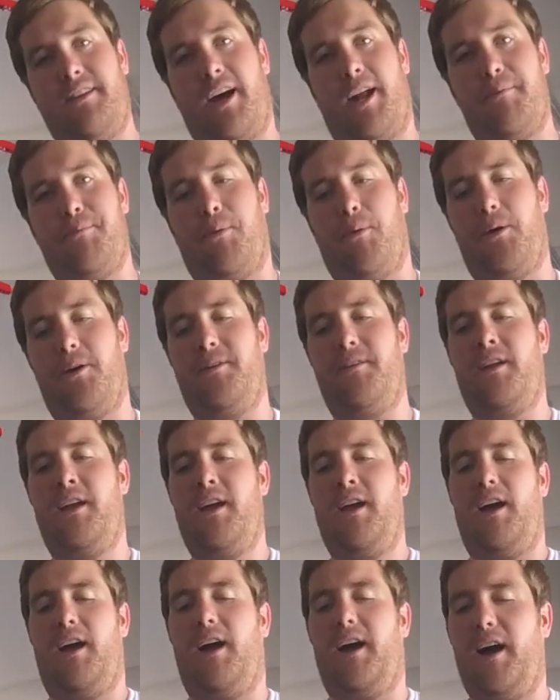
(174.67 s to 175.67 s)
Not important.
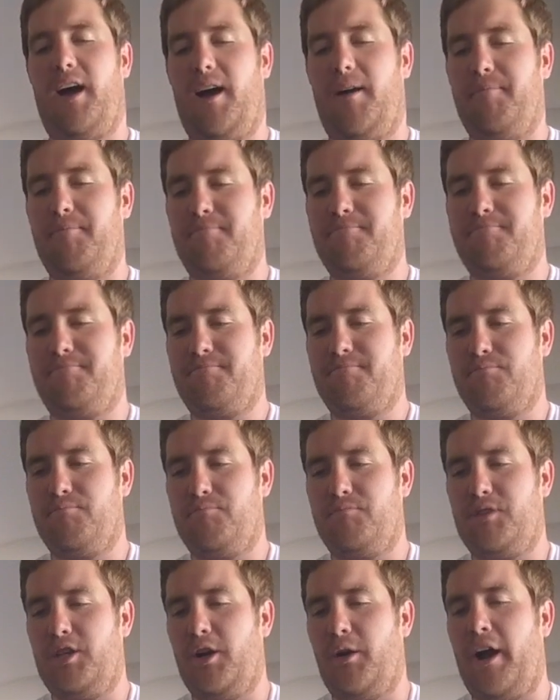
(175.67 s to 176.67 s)

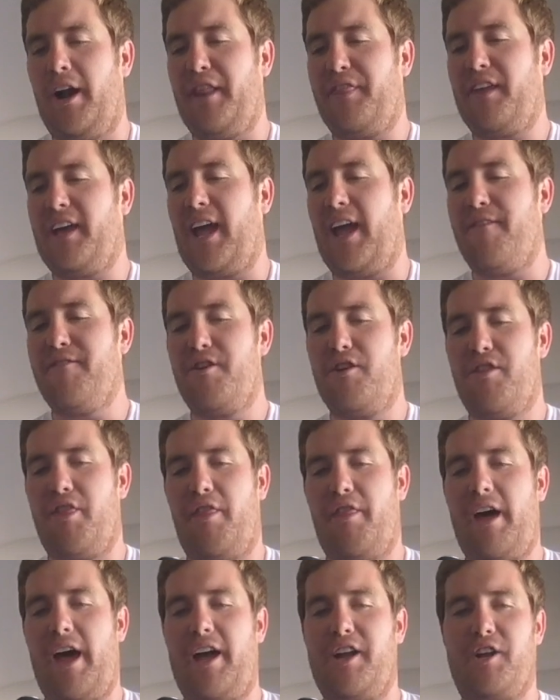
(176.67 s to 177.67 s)
Anything heavier
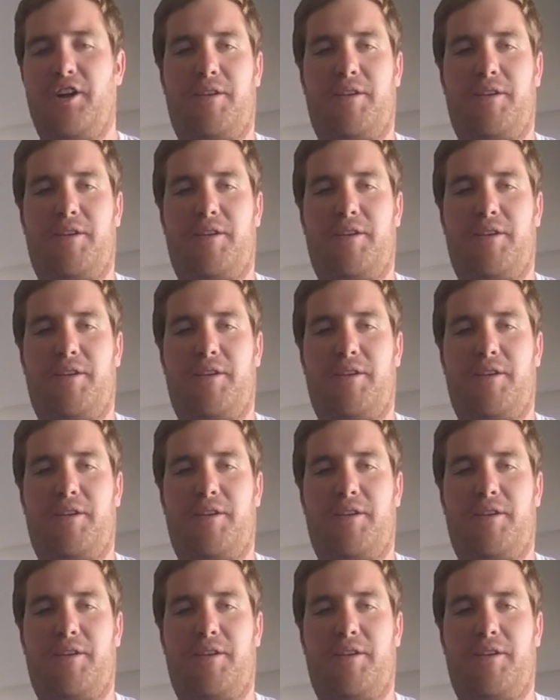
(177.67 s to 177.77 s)
than that,